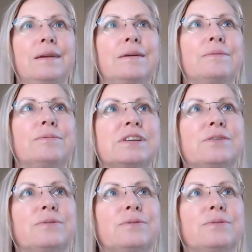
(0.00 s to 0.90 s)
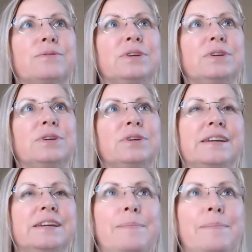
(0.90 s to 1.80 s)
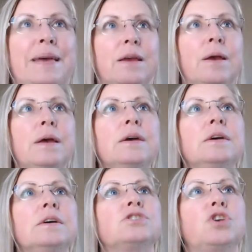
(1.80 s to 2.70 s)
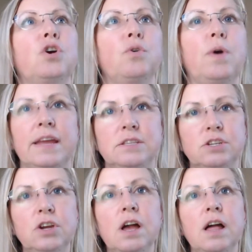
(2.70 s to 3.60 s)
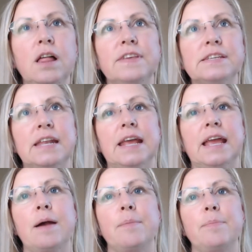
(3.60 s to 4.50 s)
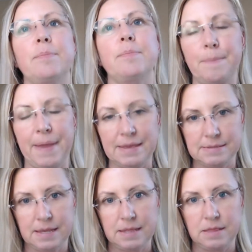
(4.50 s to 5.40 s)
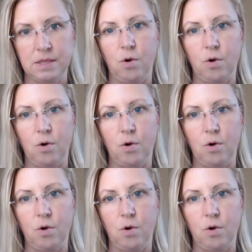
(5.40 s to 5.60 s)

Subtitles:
was going to kind of get messy. So I took all of this and I copied and pasted the